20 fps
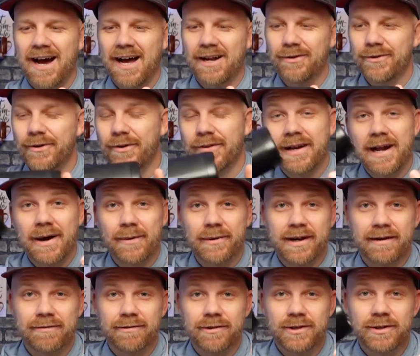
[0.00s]
I don't know that I would
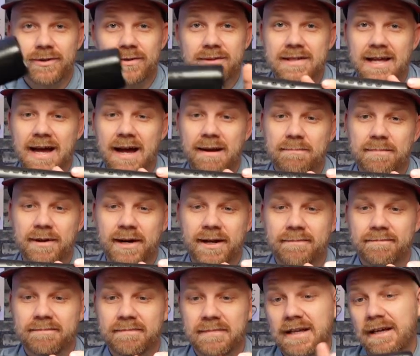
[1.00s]
ever use that,
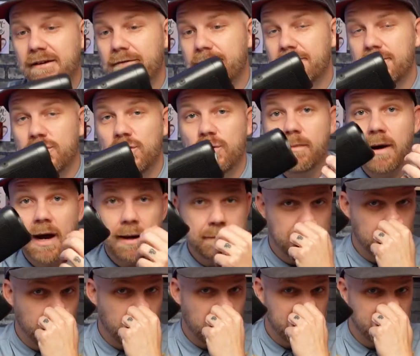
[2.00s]
but if you might
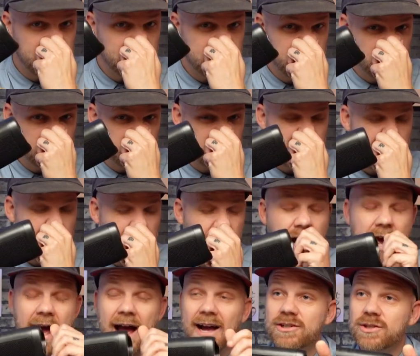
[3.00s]
be wanting to use that.
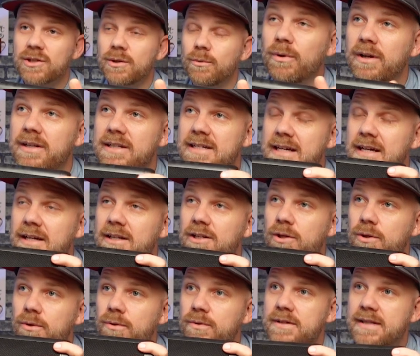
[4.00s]
Actually, we did
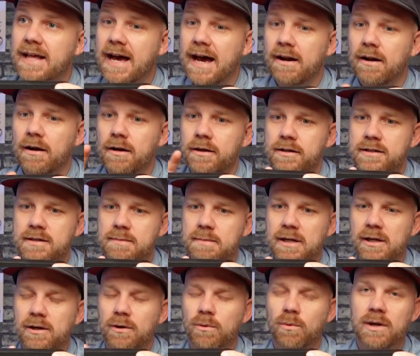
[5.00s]
use that on a
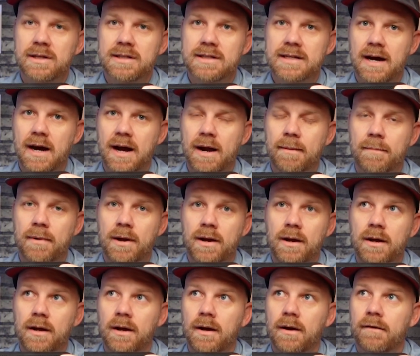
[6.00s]
speaker one time
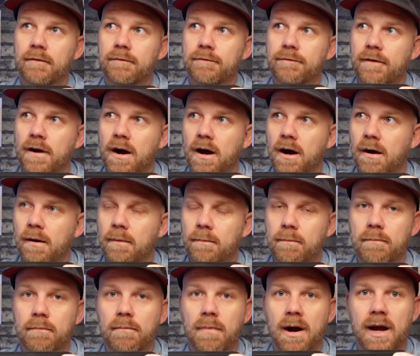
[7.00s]

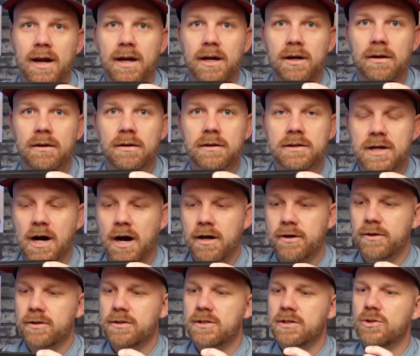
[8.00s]
from my
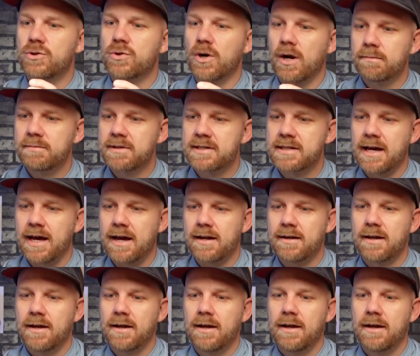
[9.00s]
daughter's drum set.